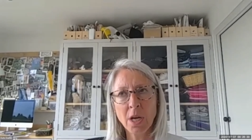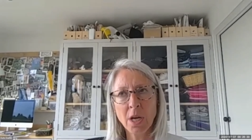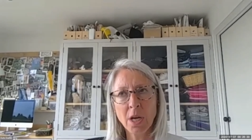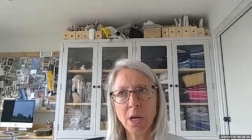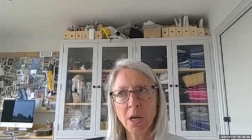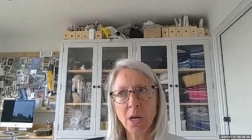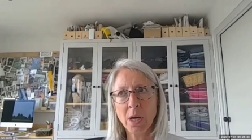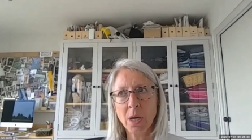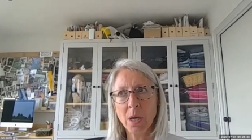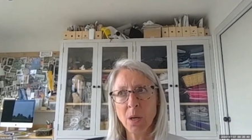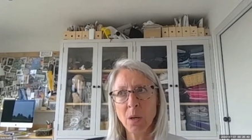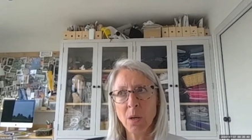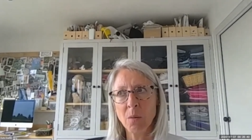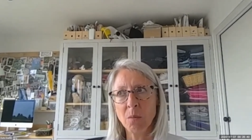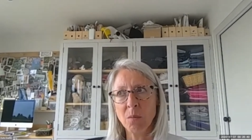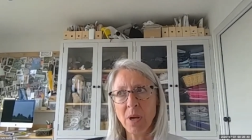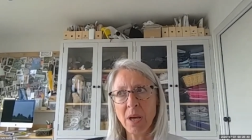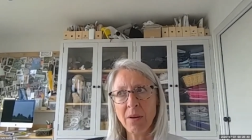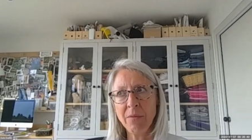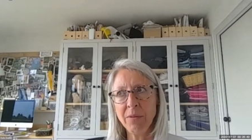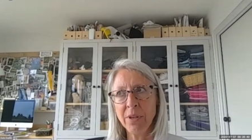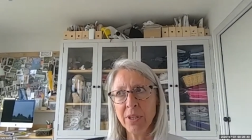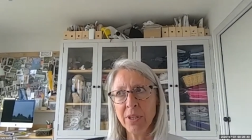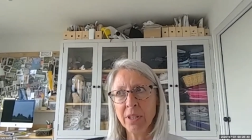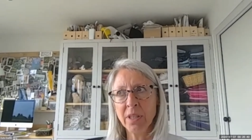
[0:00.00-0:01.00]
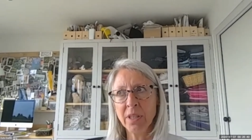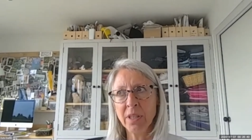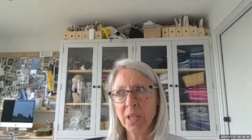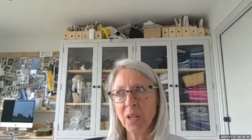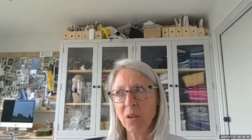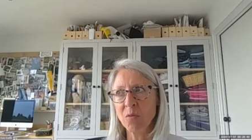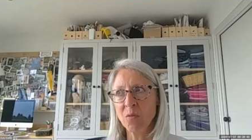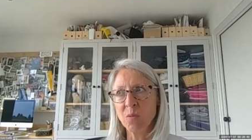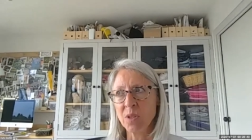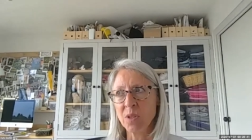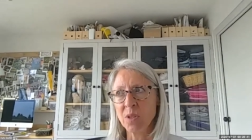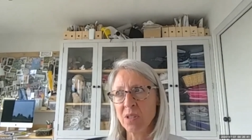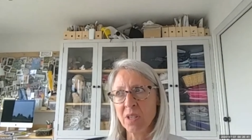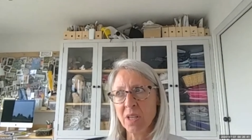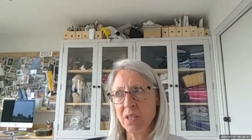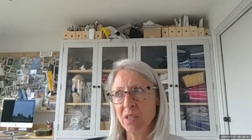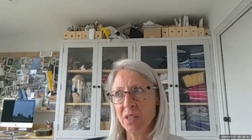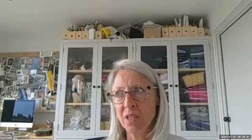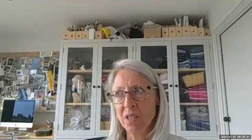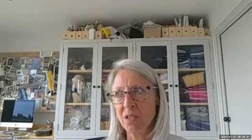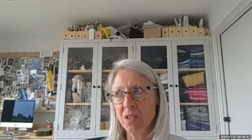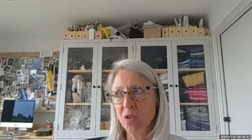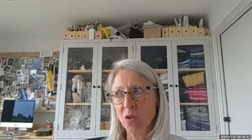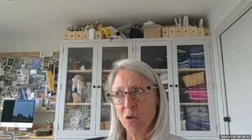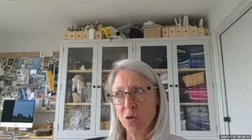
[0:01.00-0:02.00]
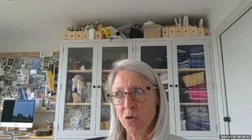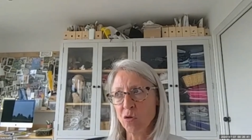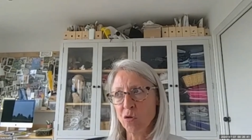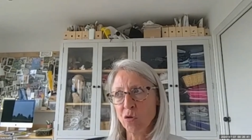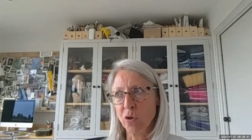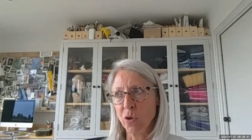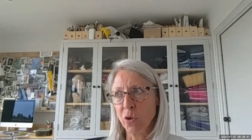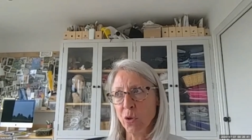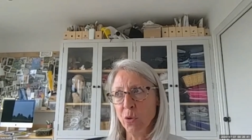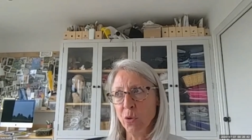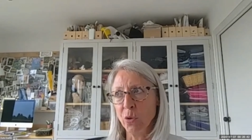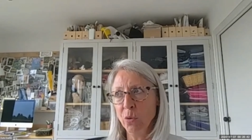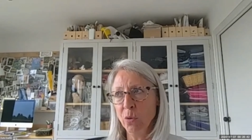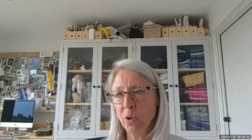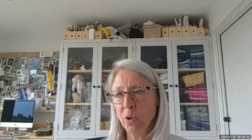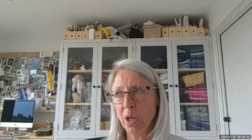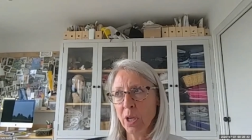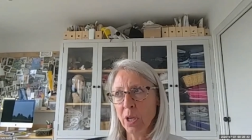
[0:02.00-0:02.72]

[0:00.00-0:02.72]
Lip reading: Everything the government says is not true.